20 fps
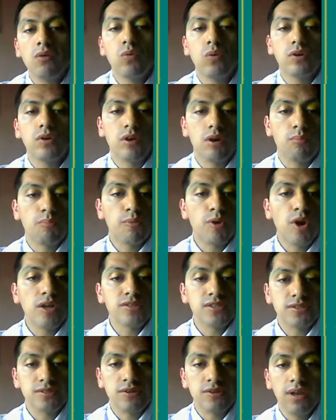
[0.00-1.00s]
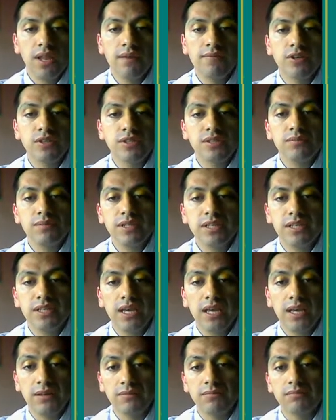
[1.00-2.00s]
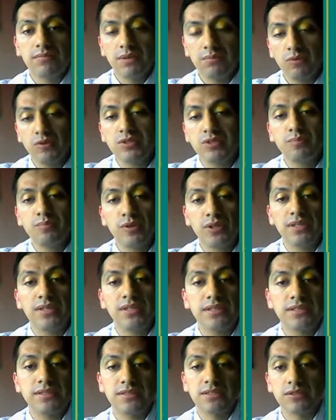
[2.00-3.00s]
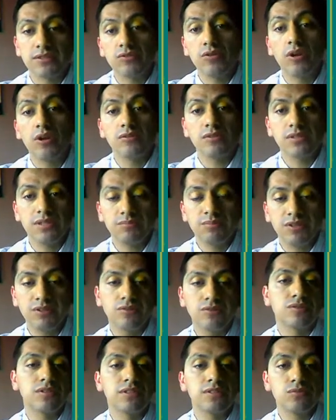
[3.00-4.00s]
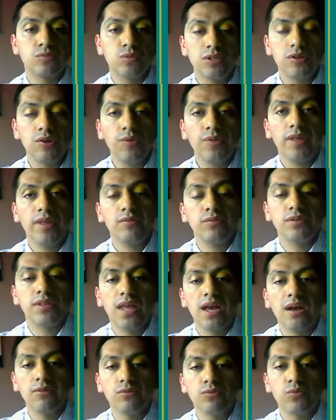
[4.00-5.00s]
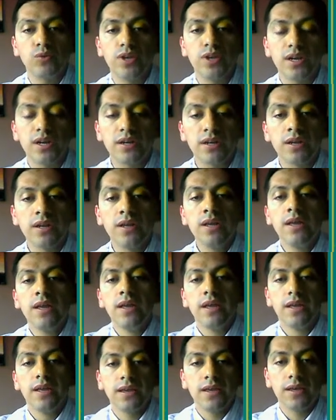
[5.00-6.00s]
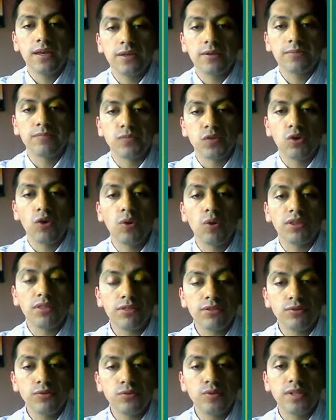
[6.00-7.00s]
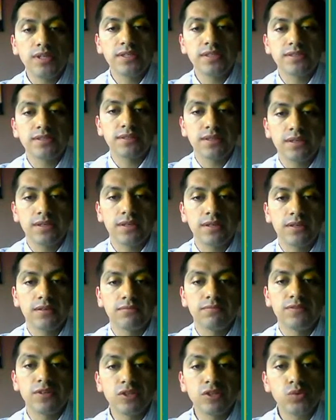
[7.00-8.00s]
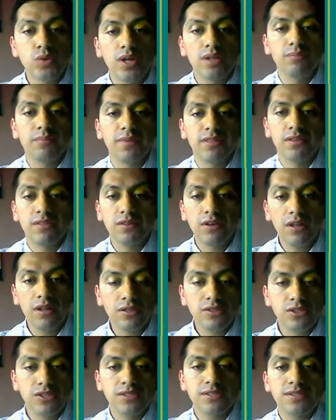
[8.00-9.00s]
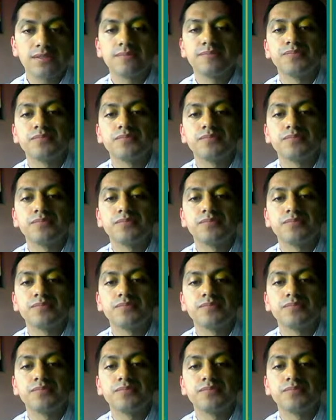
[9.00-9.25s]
work on projects collaboratively, and the most importantly, synchronously, because since we know that now we are going through these virtual methodologies,